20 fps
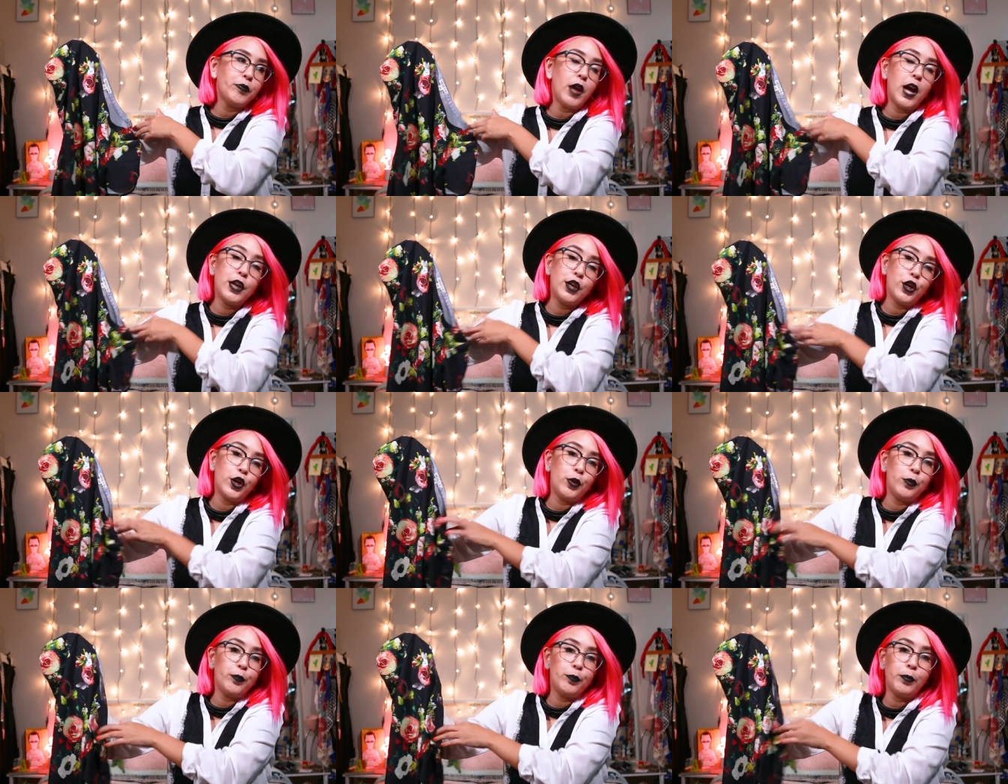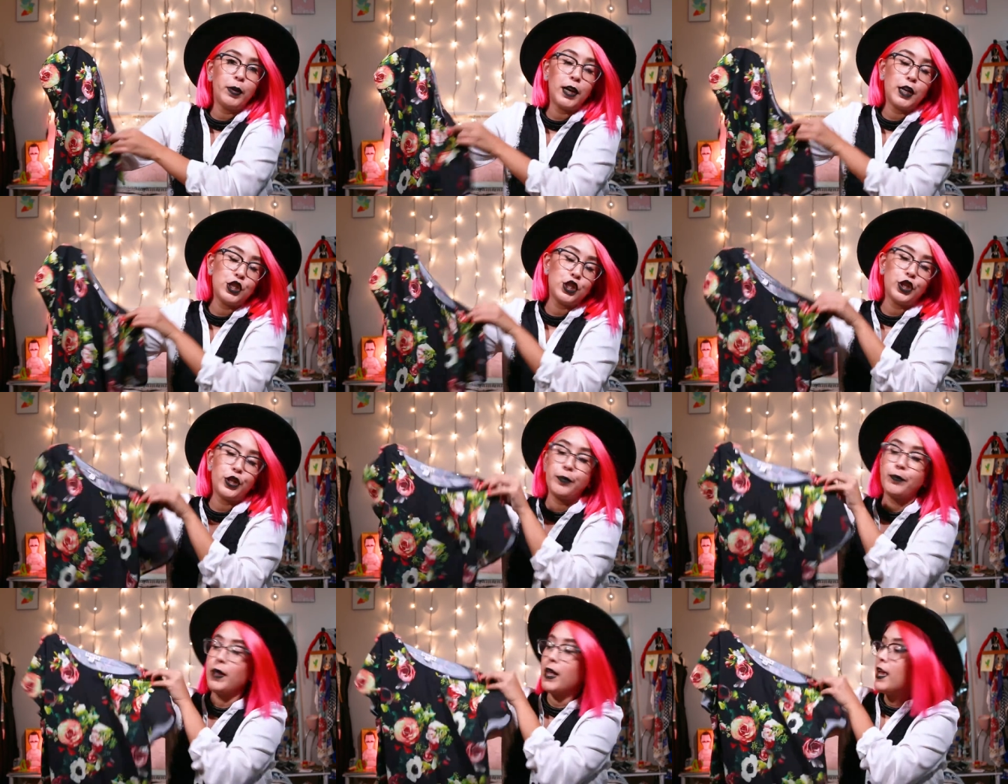I don't, but I
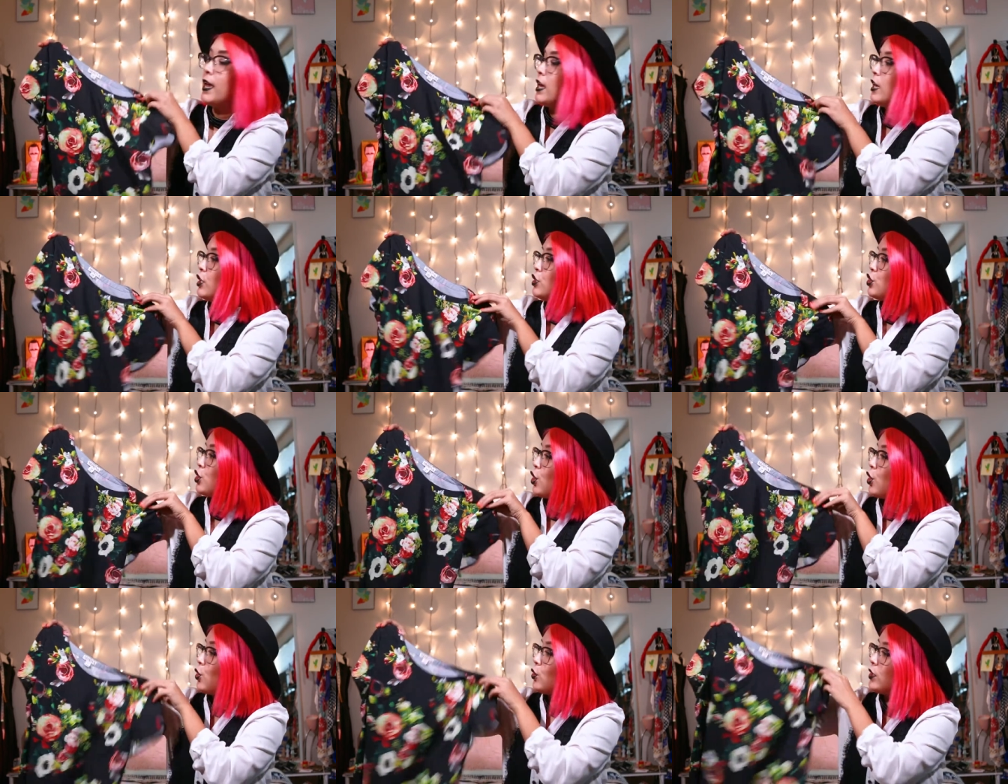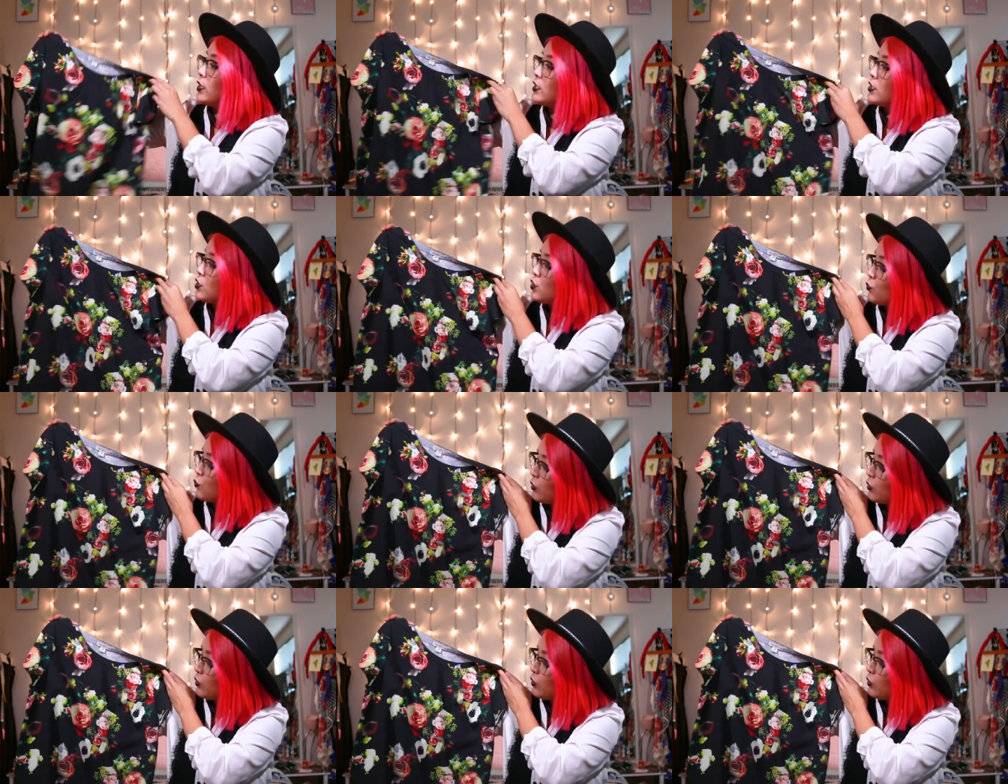should. So this is a